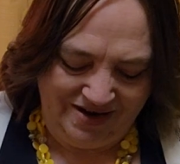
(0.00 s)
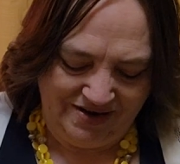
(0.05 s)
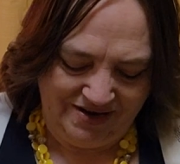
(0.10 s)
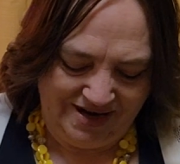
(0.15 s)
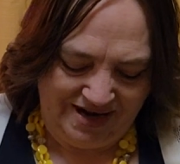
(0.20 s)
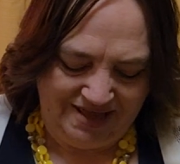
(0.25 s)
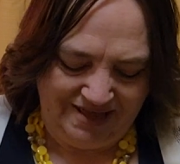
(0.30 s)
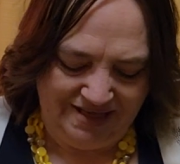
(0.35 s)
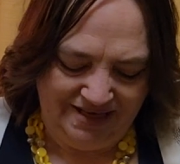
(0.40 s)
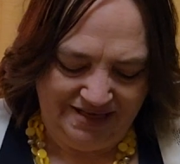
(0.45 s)

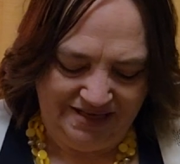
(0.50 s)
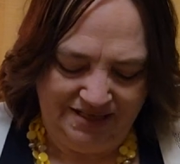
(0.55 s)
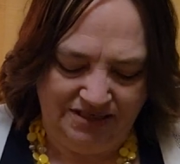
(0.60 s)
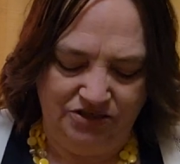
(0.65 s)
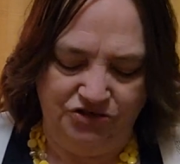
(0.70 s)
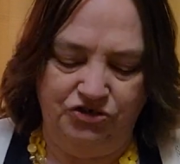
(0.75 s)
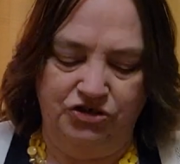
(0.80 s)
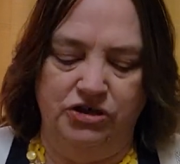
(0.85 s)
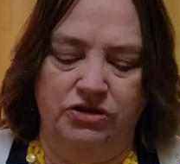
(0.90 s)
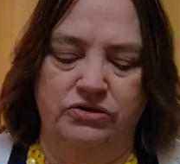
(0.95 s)
okay, this is
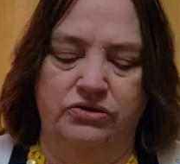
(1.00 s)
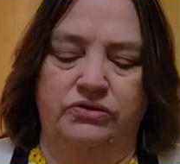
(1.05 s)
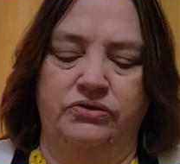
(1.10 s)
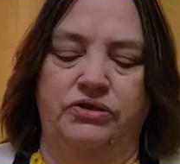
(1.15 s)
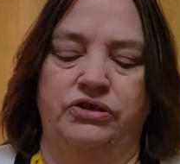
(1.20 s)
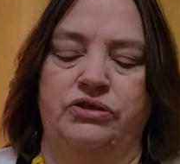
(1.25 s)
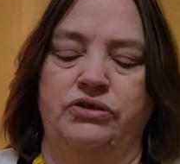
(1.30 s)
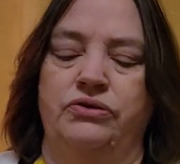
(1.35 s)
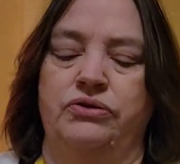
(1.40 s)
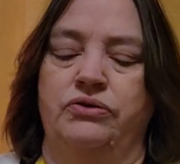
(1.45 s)

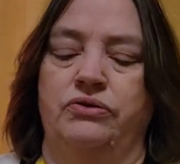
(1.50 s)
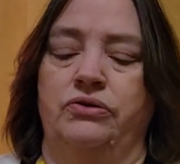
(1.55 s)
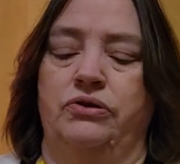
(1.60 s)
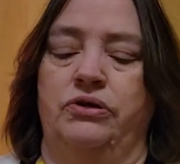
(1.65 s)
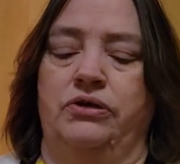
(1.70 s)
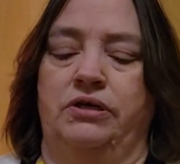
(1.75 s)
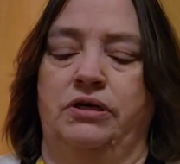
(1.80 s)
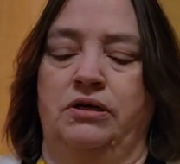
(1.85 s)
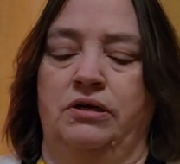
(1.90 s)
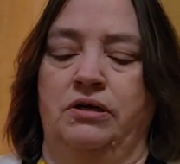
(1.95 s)
Jones, New
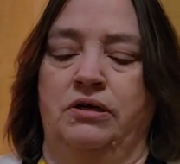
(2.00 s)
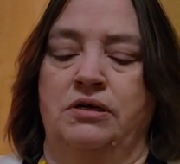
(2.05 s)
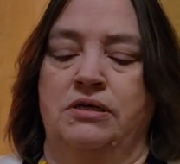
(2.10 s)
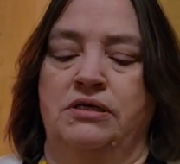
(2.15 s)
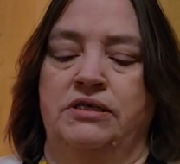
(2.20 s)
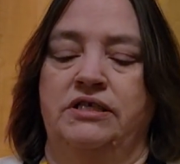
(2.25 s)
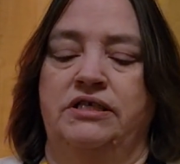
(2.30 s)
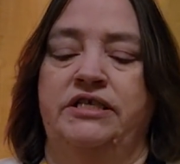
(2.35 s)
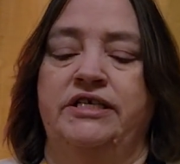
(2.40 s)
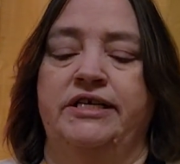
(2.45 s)
York.
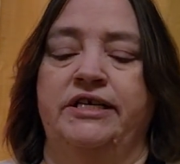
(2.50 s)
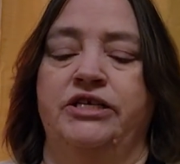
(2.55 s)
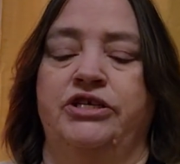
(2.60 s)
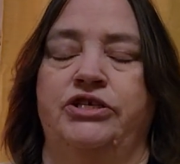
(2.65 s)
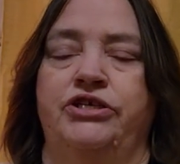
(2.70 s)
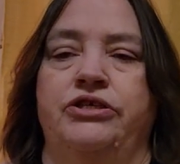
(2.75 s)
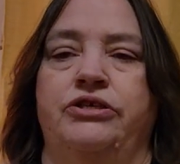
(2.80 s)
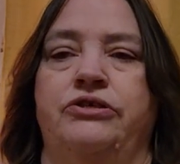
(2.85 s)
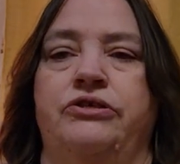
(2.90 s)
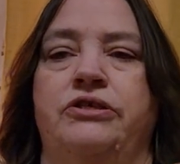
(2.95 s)

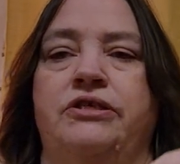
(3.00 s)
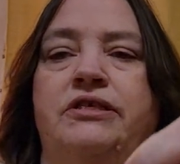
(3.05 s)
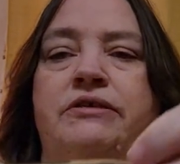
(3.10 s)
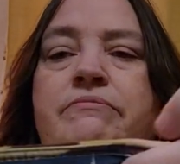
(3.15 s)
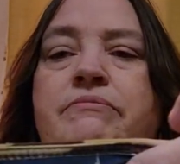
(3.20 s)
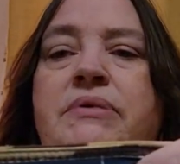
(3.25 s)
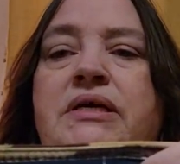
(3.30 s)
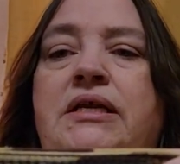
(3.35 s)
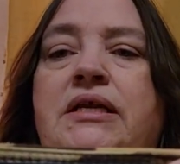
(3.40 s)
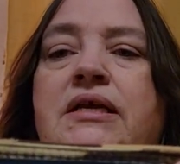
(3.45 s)
Signature, it's a
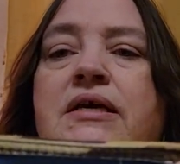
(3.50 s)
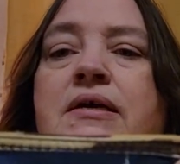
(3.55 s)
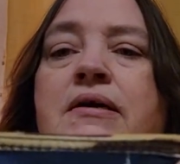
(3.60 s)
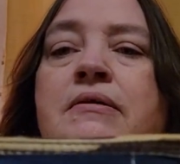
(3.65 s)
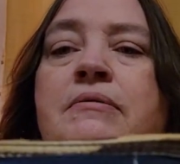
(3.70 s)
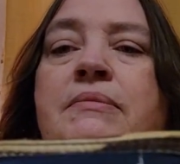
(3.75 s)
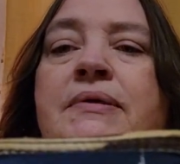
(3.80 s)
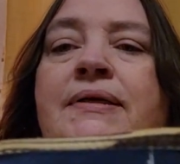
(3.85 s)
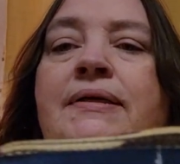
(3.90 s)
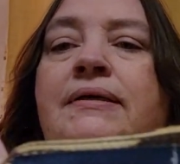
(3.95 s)

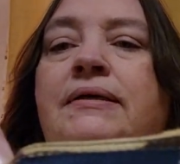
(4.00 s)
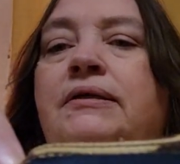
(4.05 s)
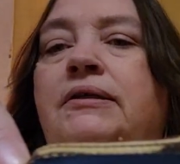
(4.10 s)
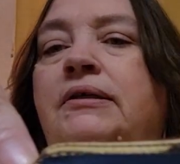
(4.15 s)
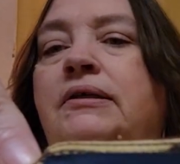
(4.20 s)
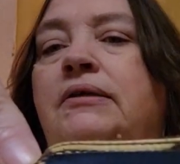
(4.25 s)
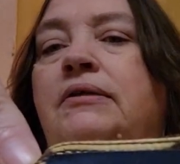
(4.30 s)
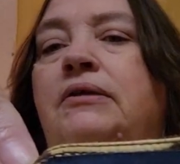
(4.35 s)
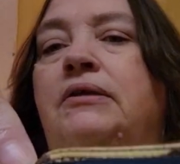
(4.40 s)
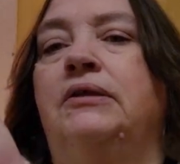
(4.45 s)
medium.
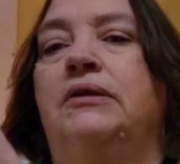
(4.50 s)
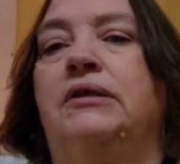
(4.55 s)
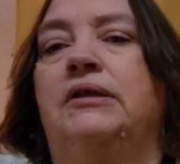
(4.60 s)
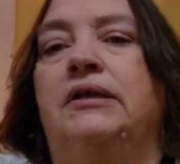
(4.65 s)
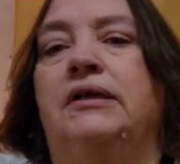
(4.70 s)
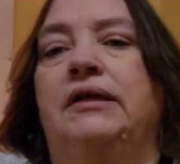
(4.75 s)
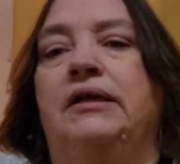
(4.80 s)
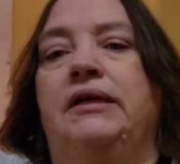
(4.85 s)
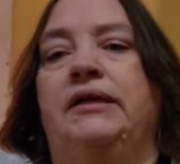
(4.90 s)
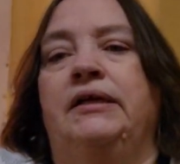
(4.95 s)

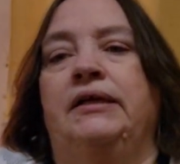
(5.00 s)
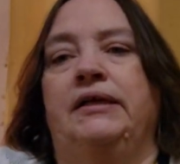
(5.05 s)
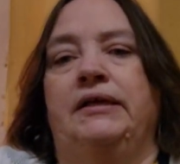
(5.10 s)
It